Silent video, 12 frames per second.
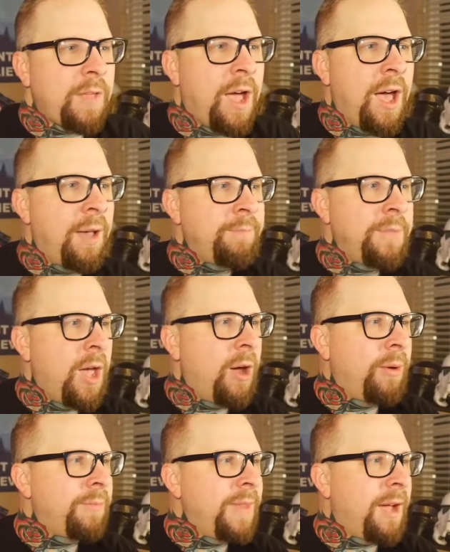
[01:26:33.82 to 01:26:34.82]

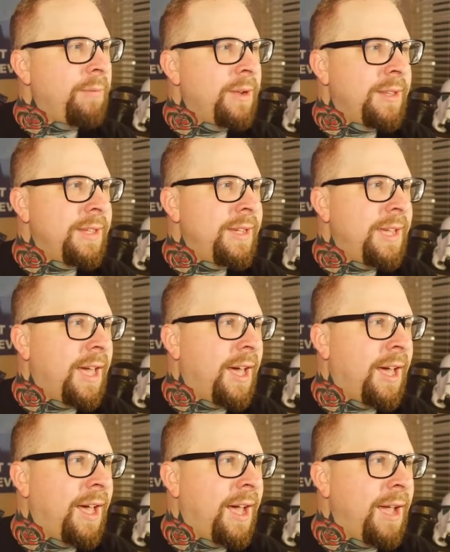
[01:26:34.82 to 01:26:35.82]
No, not really.
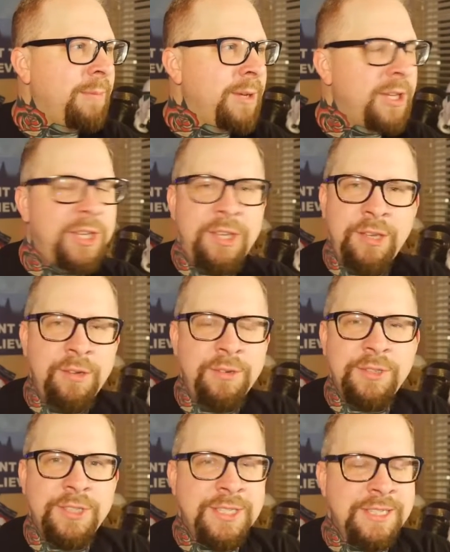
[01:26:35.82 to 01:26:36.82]
I'm a
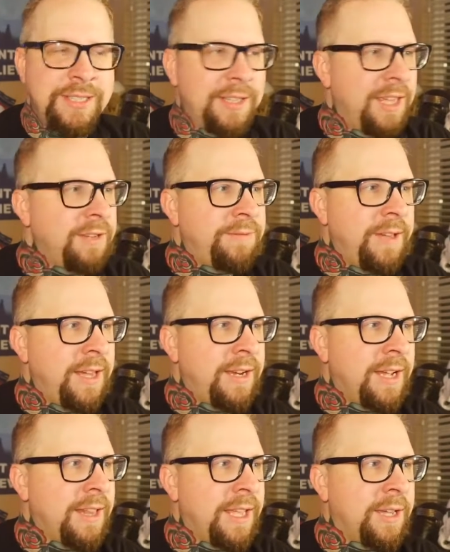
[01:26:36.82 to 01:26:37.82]
huge Disneyland fan.
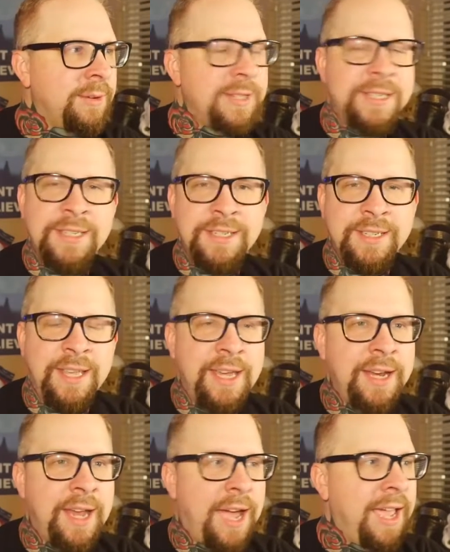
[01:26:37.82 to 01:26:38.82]
I like going to
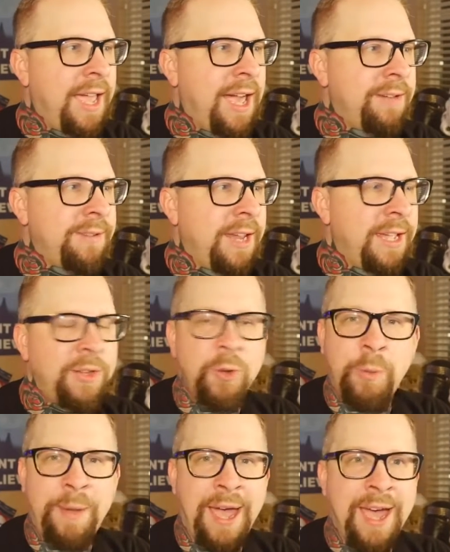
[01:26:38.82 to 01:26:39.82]
Disneyland. I have an
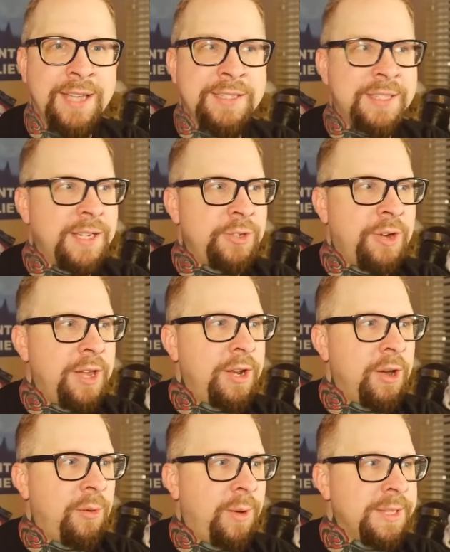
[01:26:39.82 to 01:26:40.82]
annual pass, and I try to
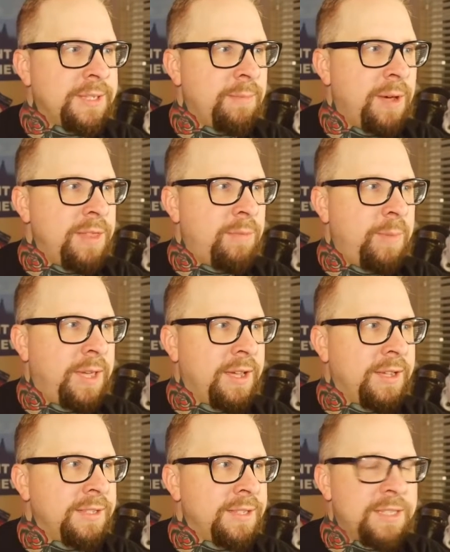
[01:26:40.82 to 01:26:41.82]
go once a month
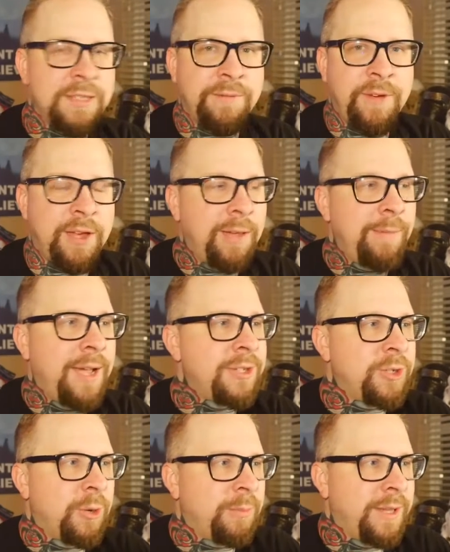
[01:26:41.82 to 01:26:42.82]
because it's a fucking
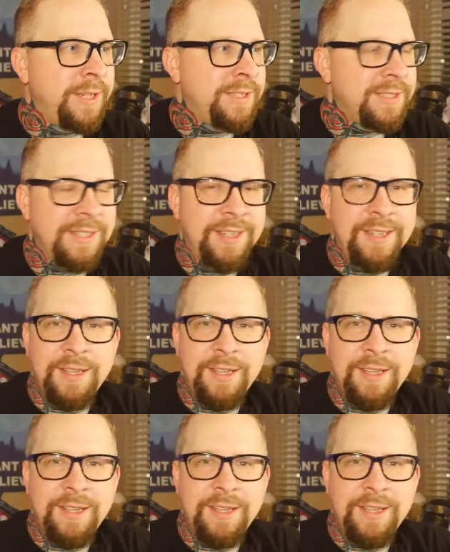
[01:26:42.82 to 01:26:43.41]
magical place.